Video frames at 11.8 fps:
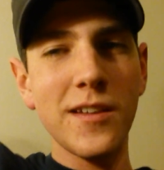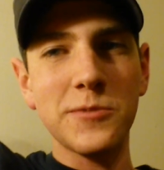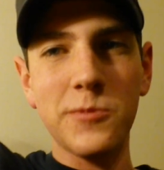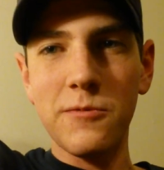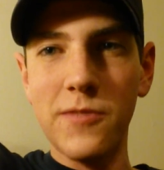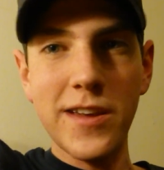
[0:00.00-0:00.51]

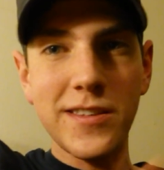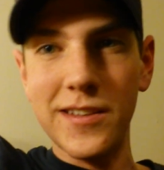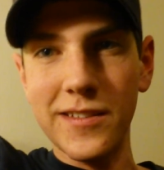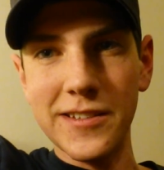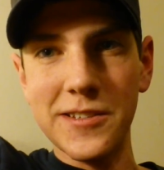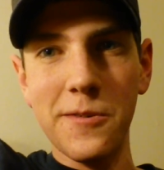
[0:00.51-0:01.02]
because we're
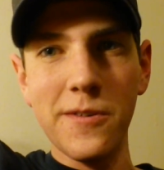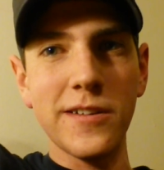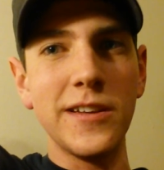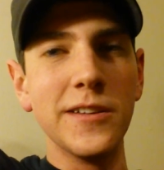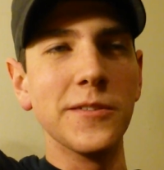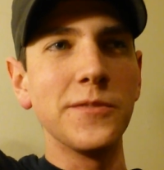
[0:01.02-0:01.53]
racing this
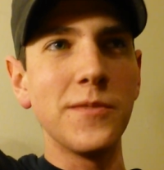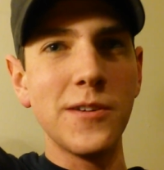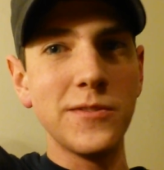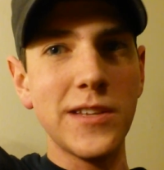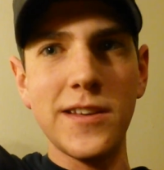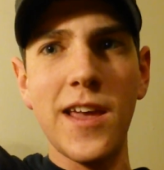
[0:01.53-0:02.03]
Horde Guild, who's a